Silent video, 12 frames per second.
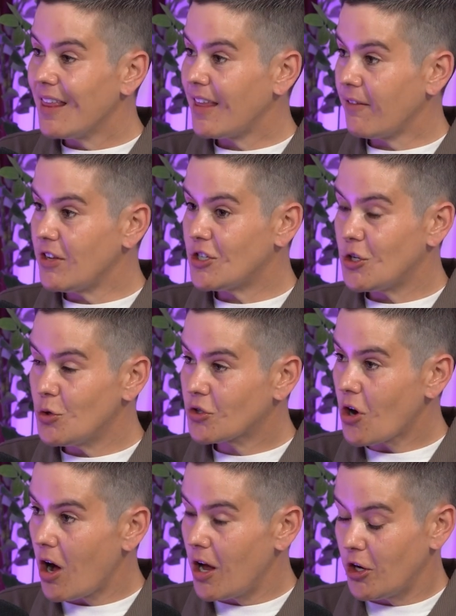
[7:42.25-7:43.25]
they have these
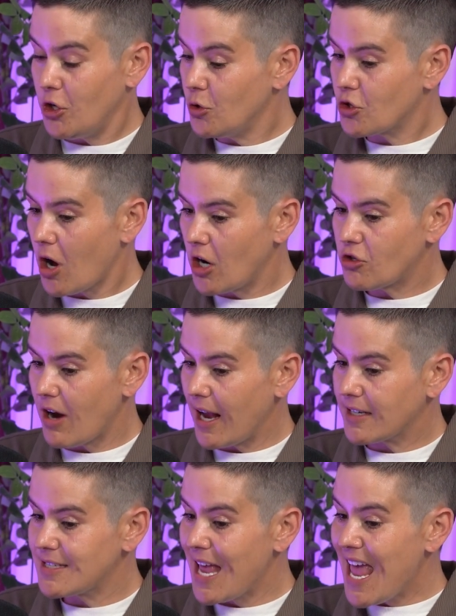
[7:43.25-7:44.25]
huge
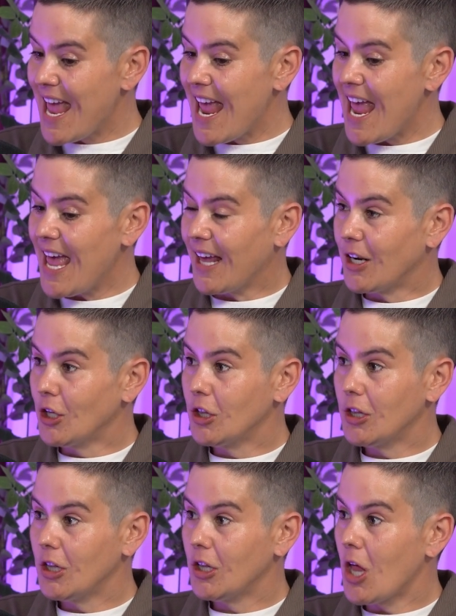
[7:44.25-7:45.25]
contracts and a
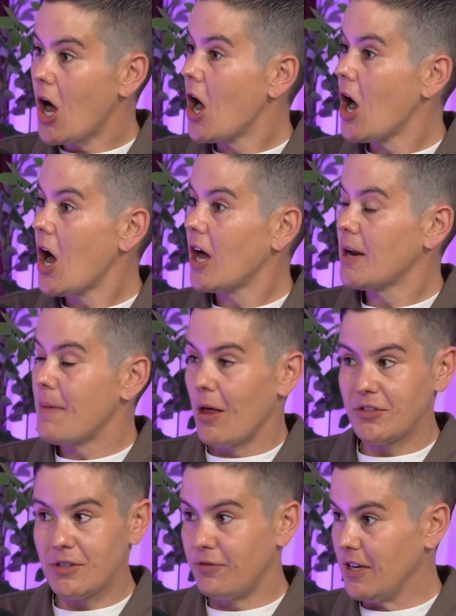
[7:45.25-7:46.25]
lot of
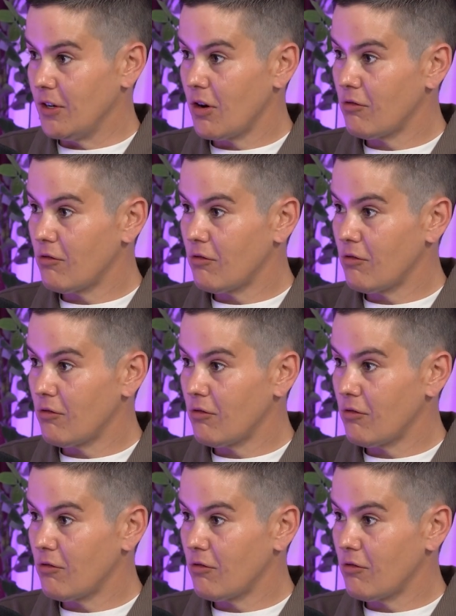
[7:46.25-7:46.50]
mouths to feed.